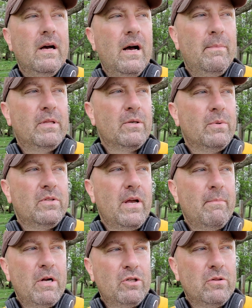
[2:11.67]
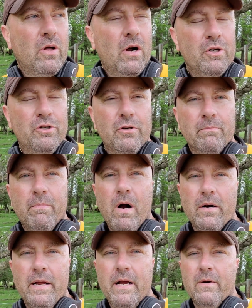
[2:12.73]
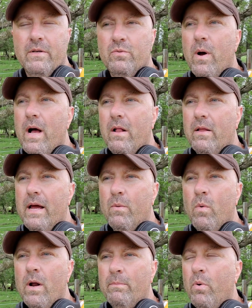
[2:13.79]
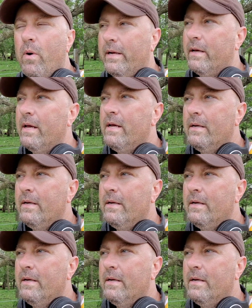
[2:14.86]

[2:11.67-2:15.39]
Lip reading: but there was a much larger barn here as well at one point.